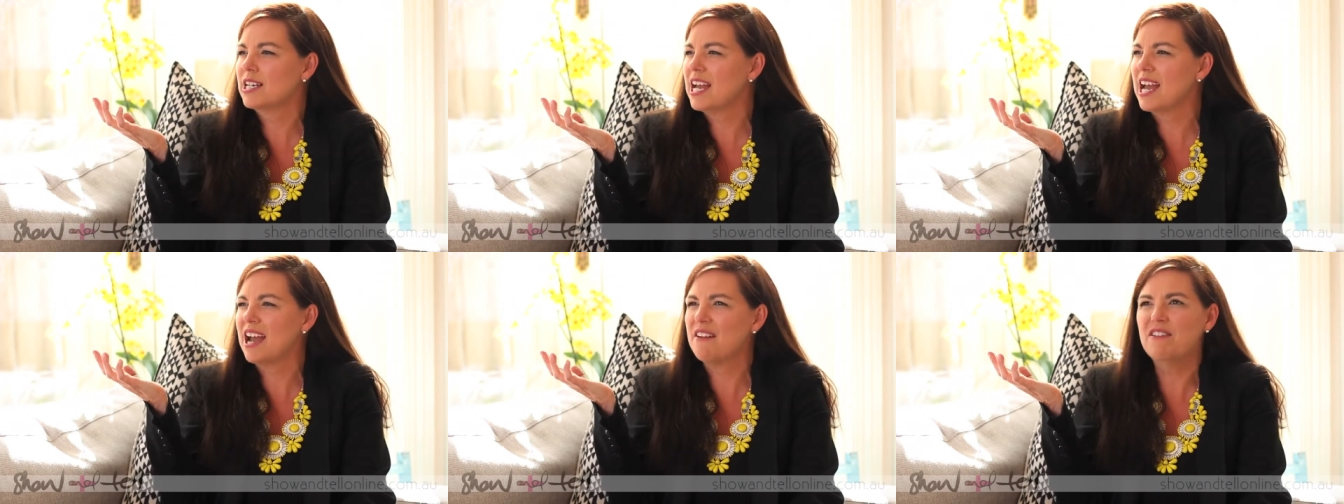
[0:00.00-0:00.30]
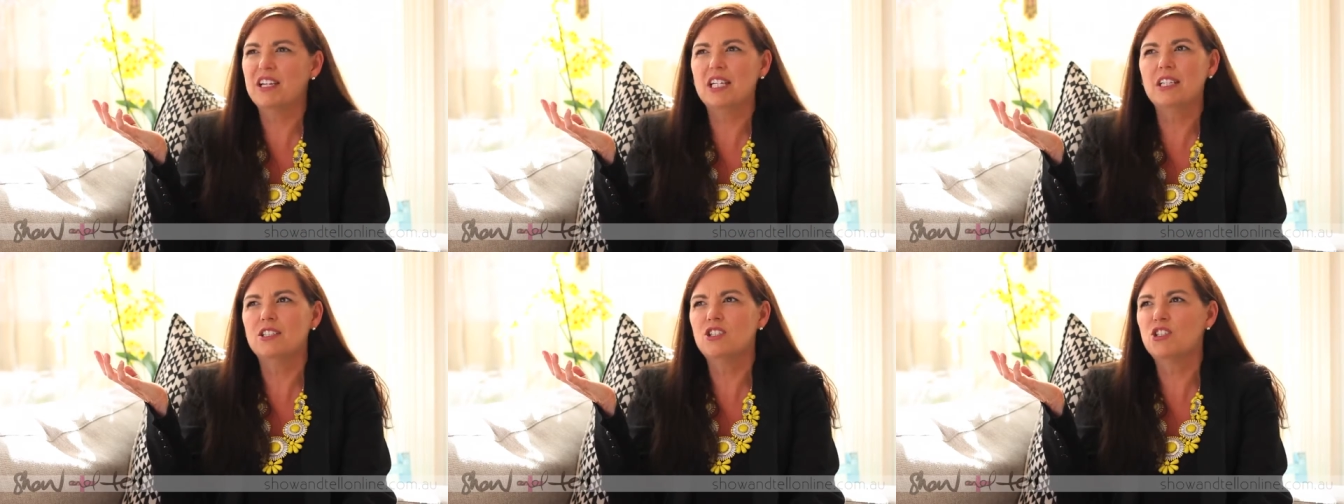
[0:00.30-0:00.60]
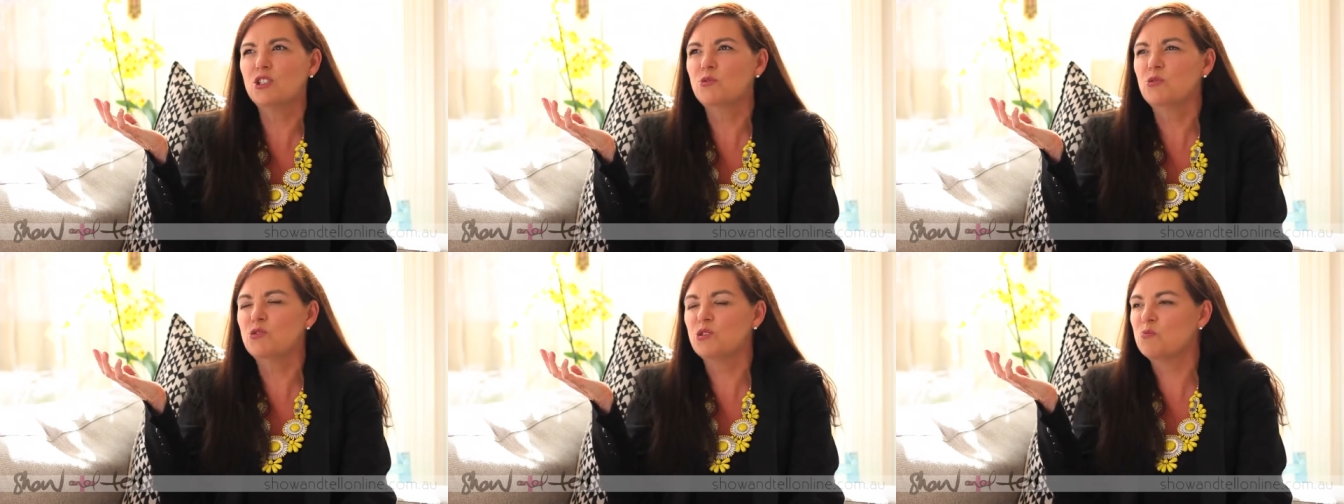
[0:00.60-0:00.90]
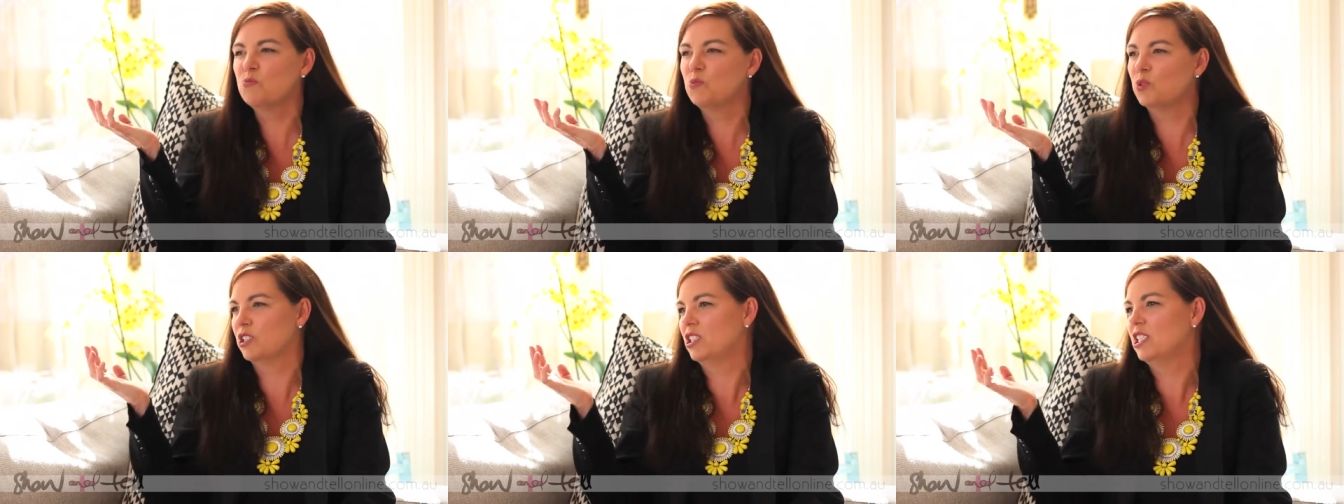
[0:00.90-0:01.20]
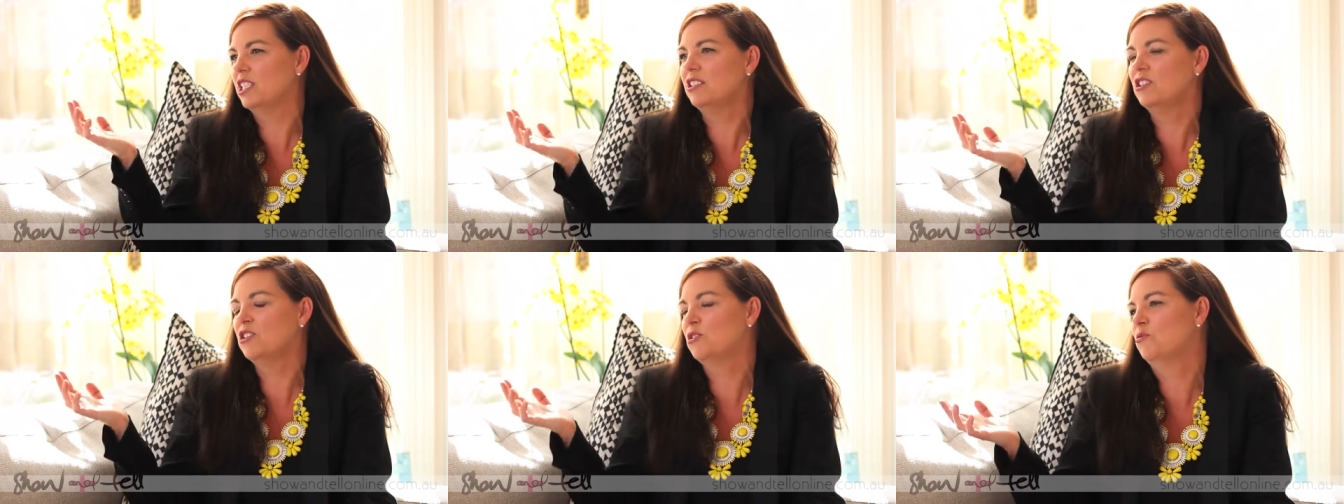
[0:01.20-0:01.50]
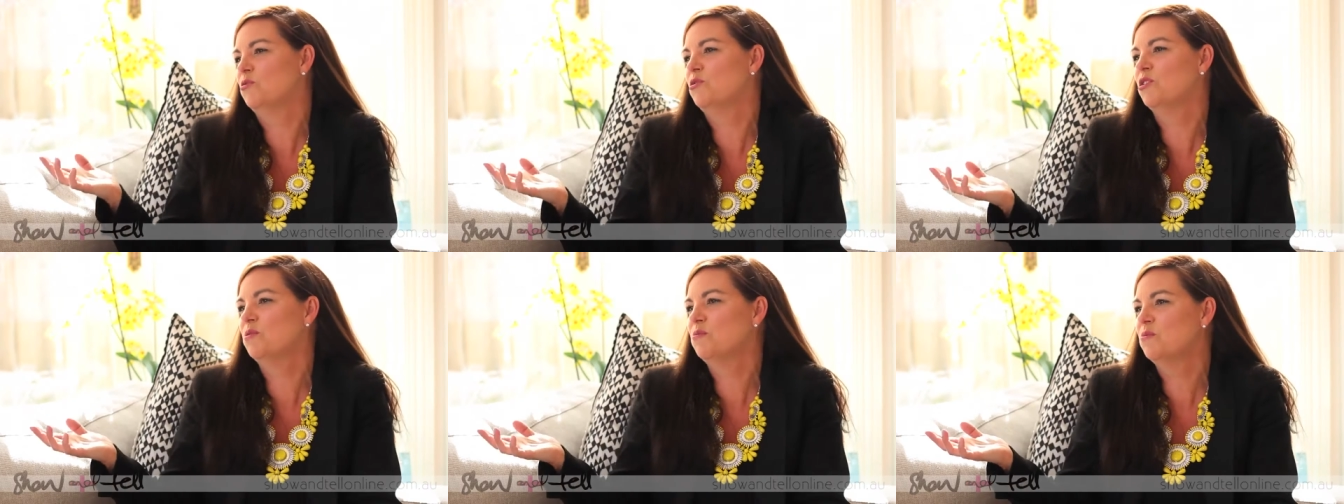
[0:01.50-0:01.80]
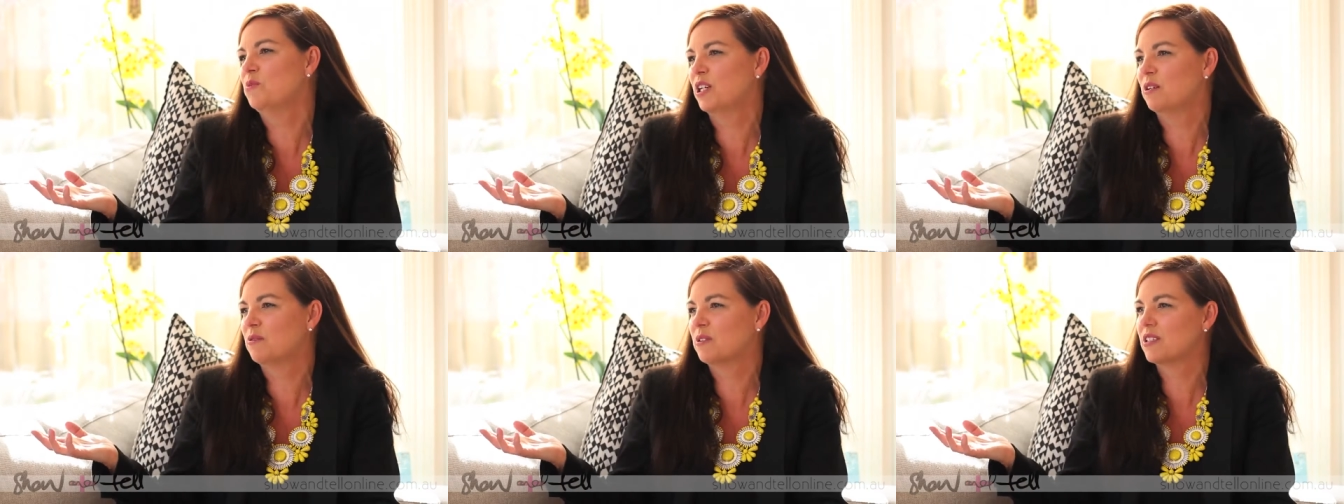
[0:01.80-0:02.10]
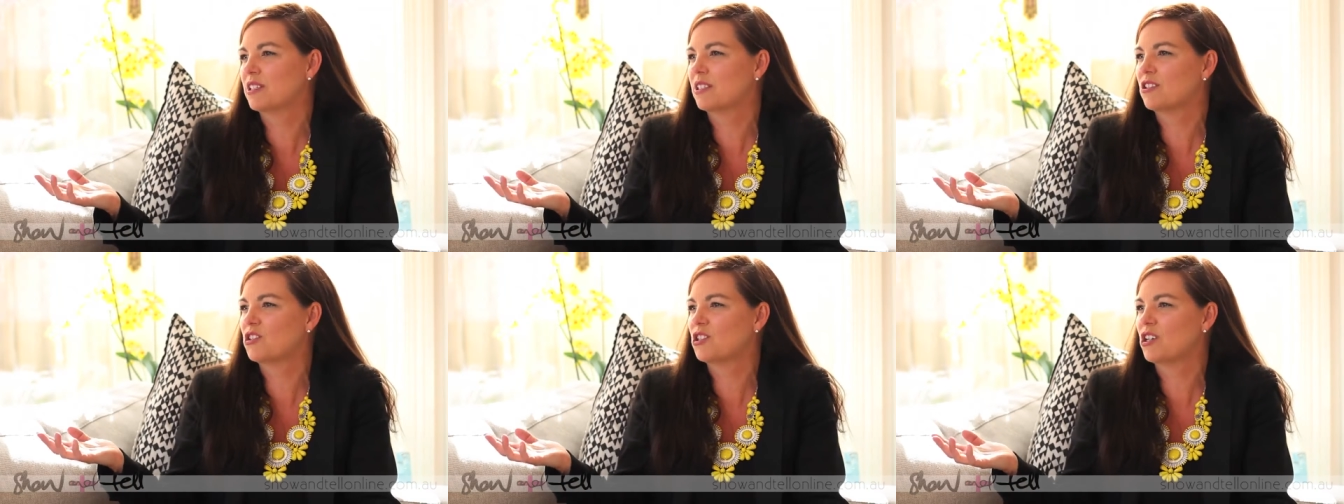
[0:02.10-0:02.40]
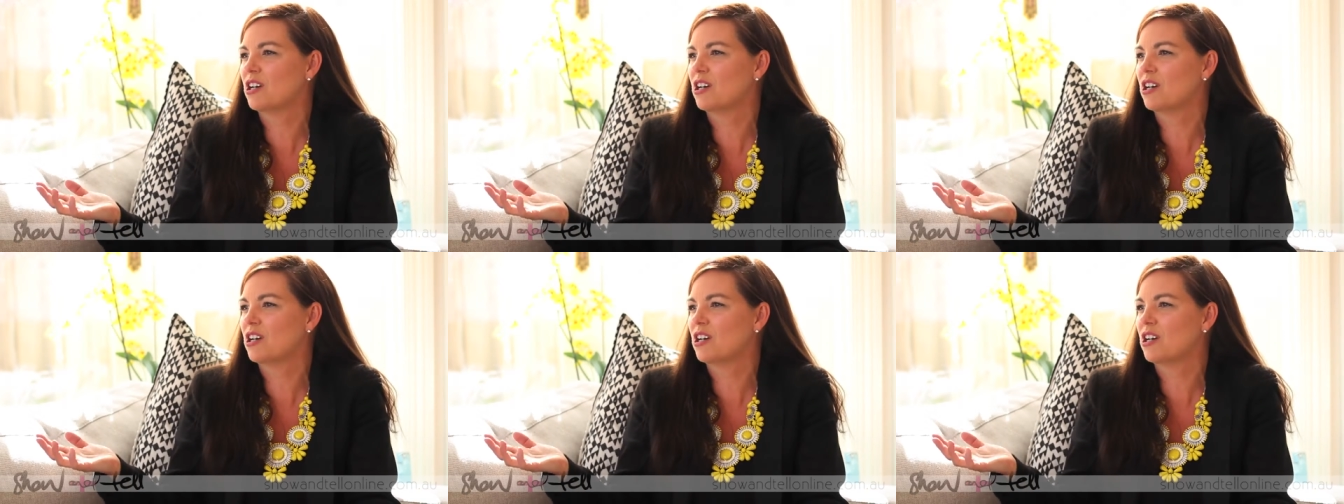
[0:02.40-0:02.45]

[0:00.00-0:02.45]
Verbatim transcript: having children, wanting children when yeah, I was right.